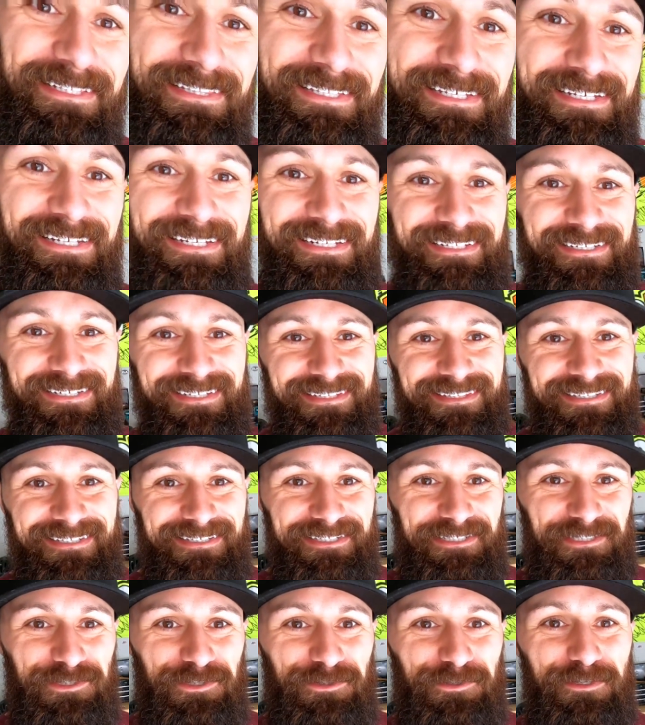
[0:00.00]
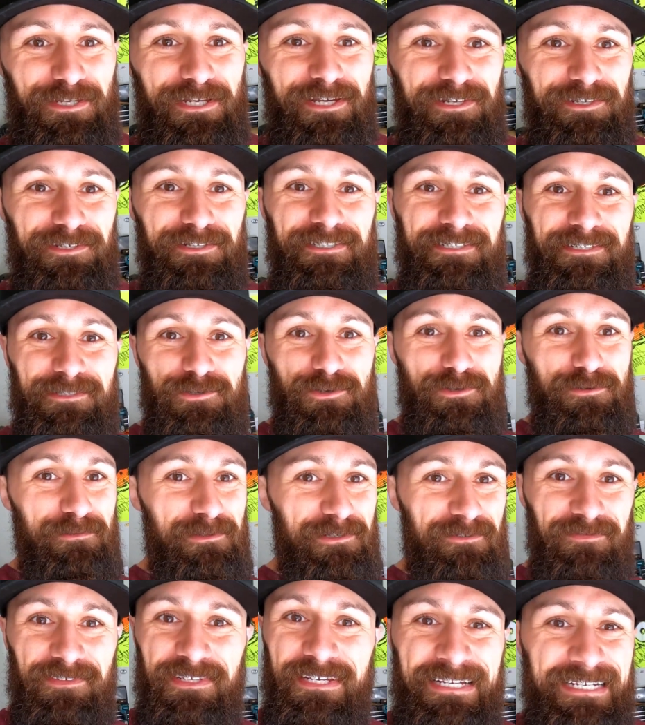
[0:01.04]
and then the Ninja 300 in
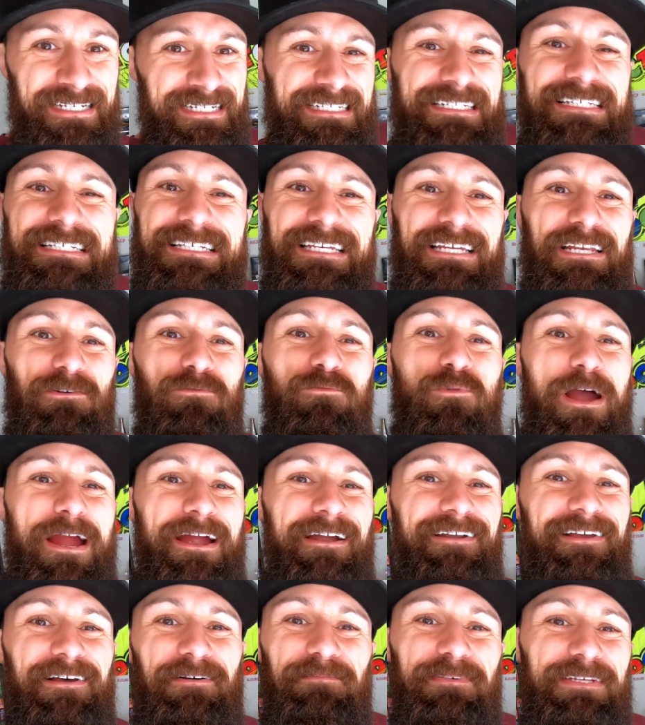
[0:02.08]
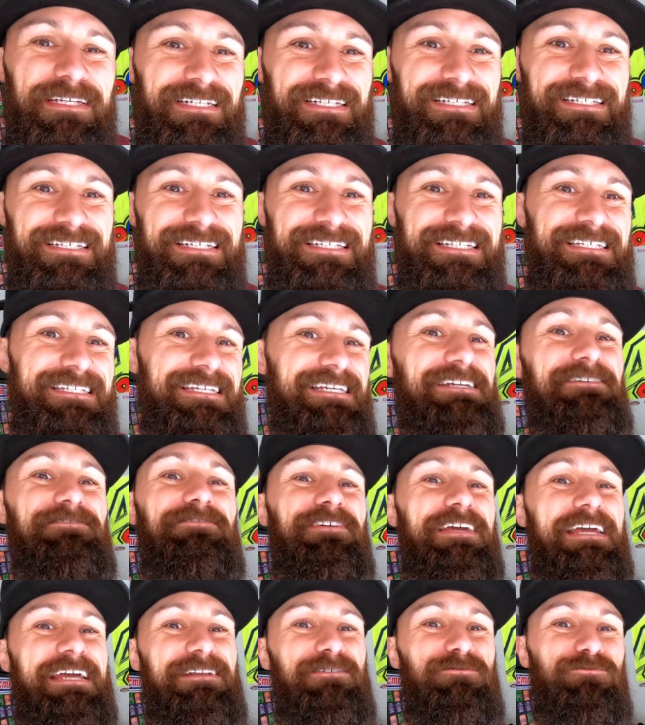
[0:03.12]
terms of just getting it wired up, getting it
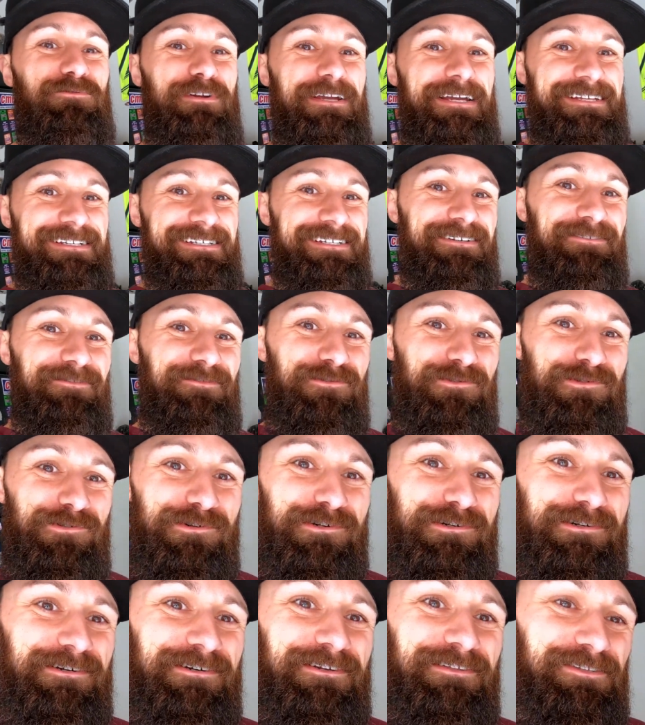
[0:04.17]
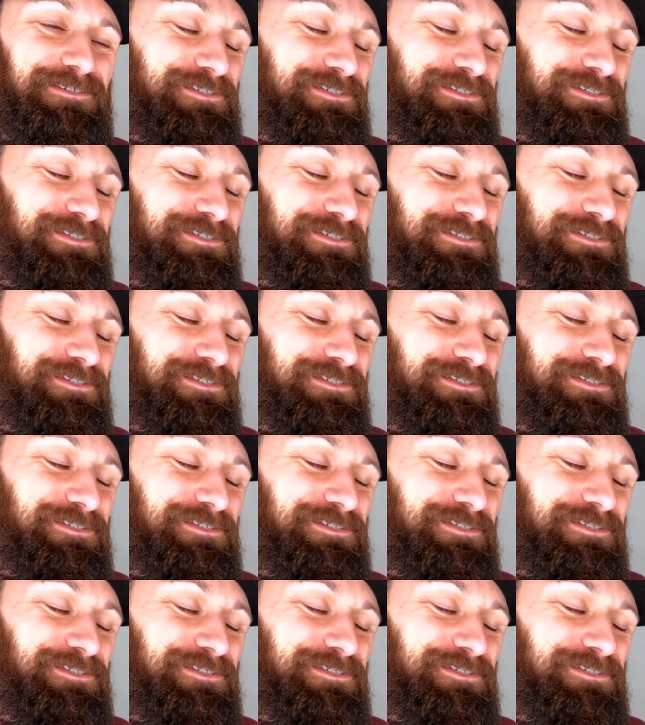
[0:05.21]
safe and ready for